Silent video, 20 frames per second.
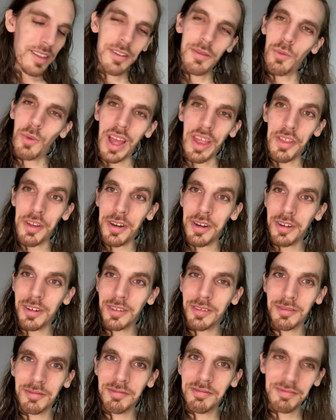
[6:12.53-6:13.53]
weather.
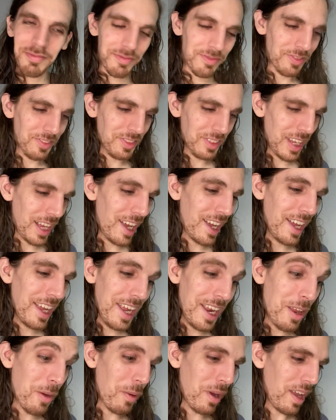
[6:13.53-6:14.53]

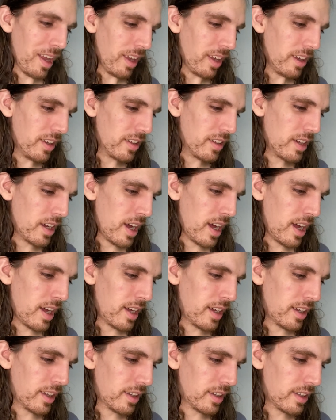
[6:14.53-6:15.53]
Anyway,
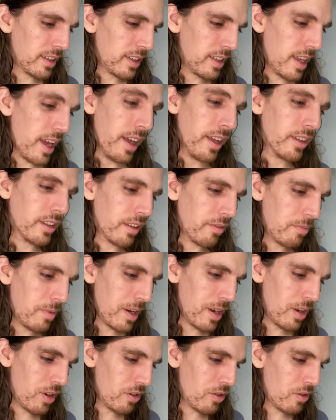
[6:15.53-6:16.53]
yeah,
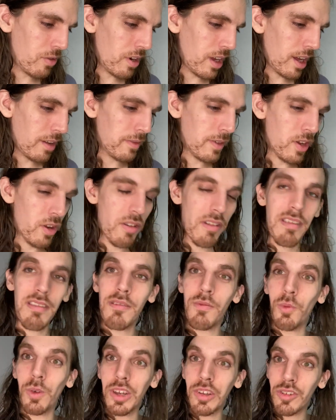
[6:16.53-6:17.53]
been here 2.5 years.
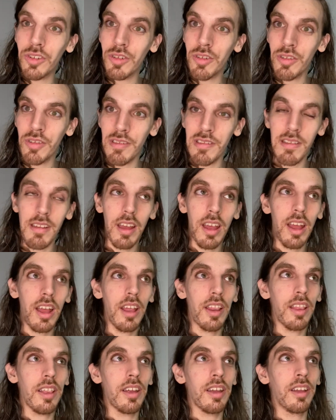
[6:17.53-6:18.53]
Winters,
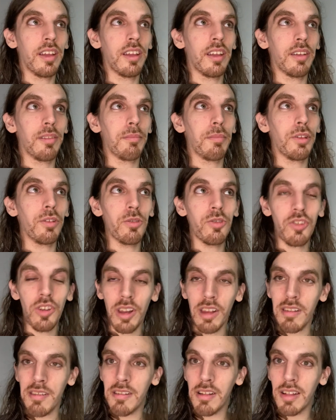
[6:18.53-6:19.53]
the
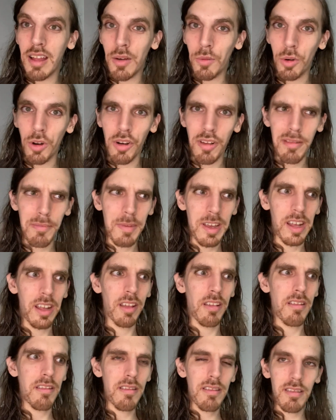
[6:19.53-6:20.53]
pollution is a lot worse
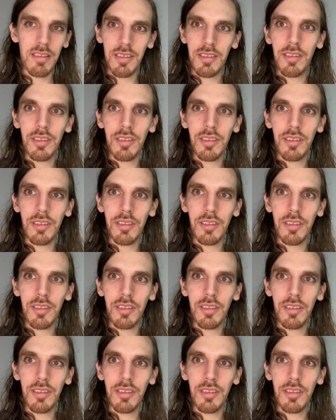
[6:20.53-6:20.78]
because,